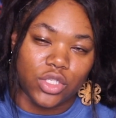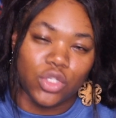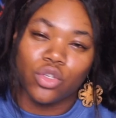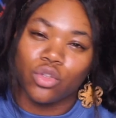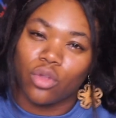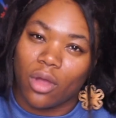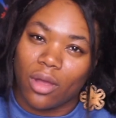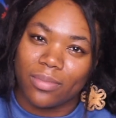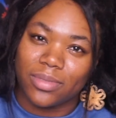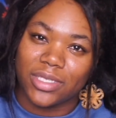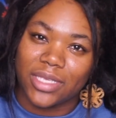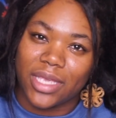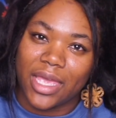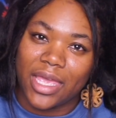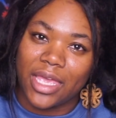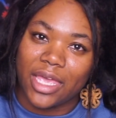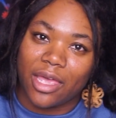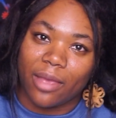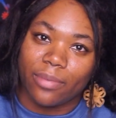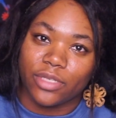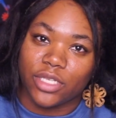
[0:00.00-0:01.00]
You know what I'm saying? He
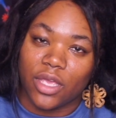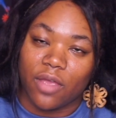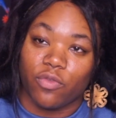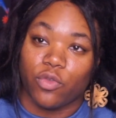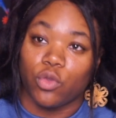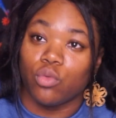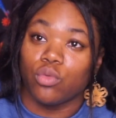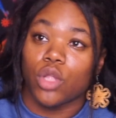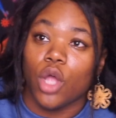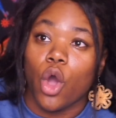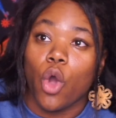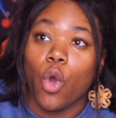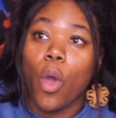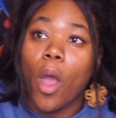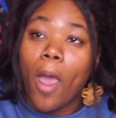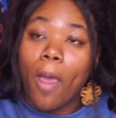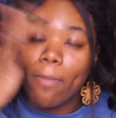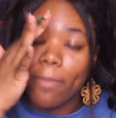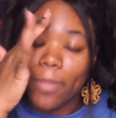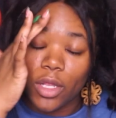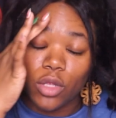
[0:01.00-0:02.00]
kept saying, if you know
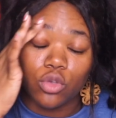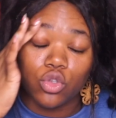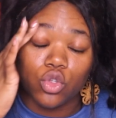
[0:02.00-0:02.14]
middle